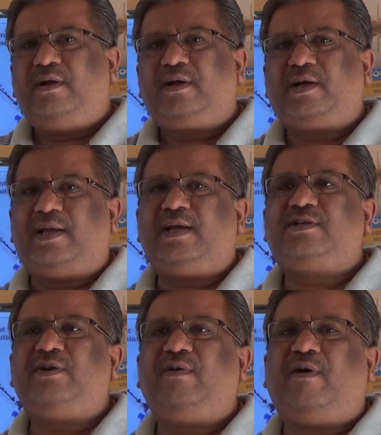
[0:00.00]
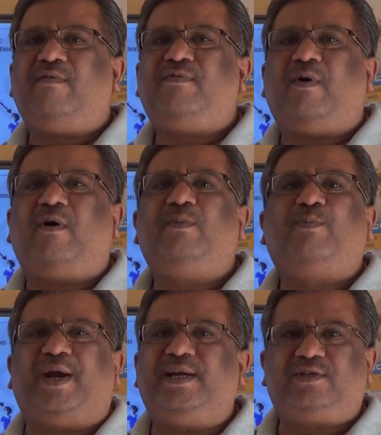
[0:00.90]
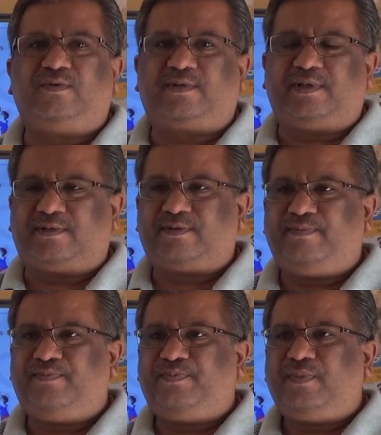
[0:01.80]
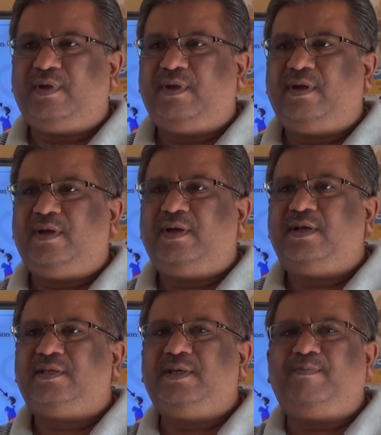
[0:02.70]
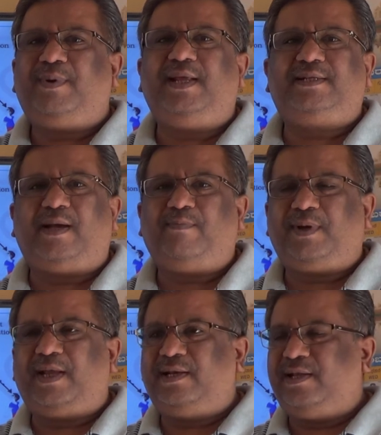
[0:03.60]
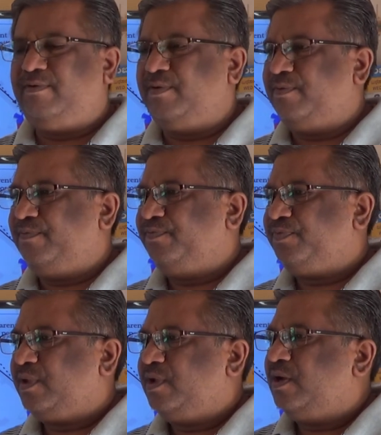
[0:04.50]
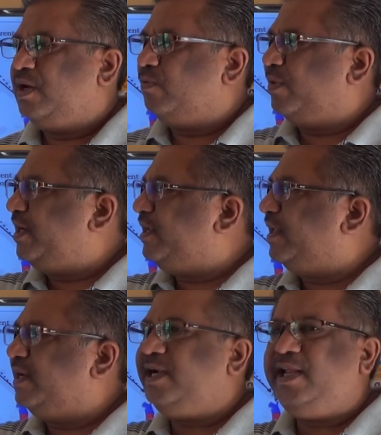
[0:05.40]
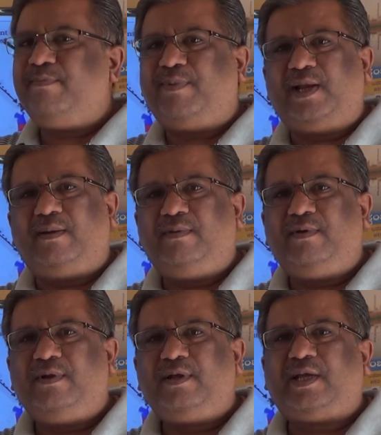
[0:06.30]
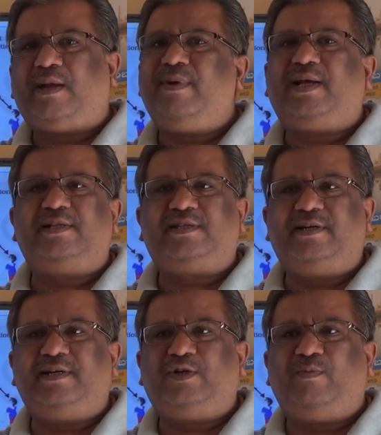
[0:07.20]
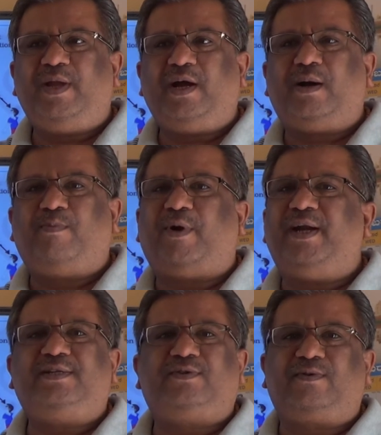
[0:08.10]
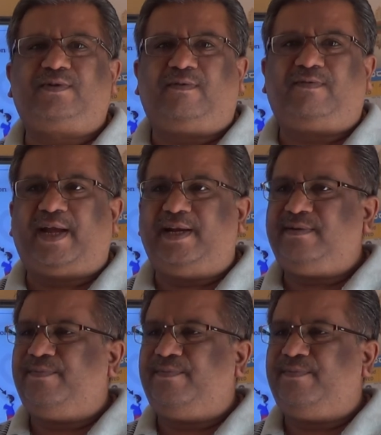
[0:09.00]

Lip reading: collection of all point sources. Simple example I will give you. One LED bulb can be considered to be a point source of light,